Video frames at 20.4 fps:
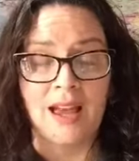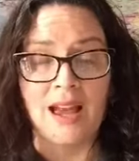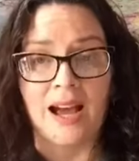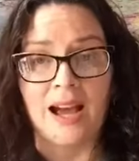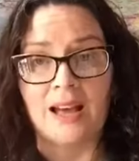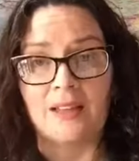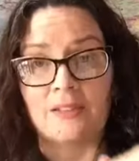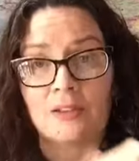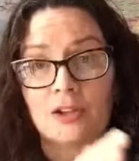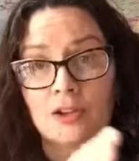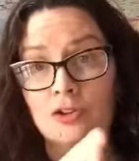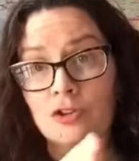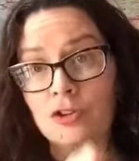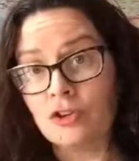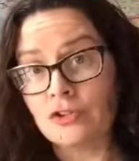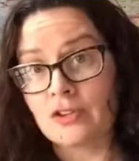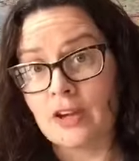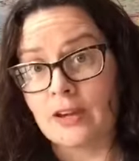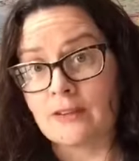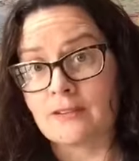And the New
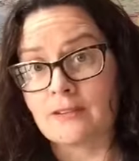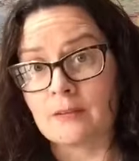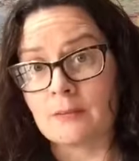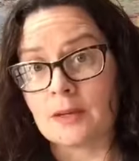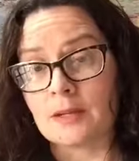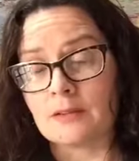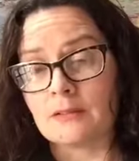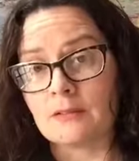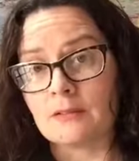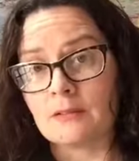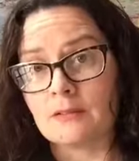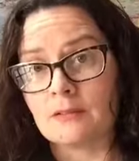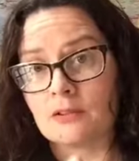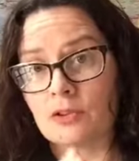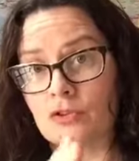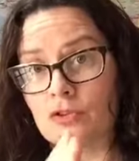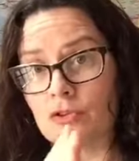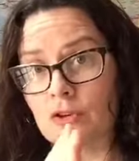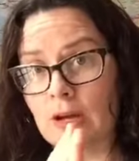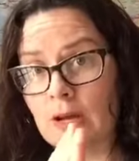Testament
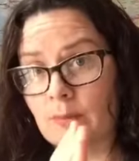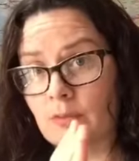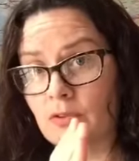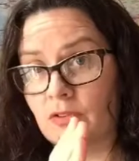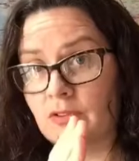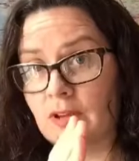describes the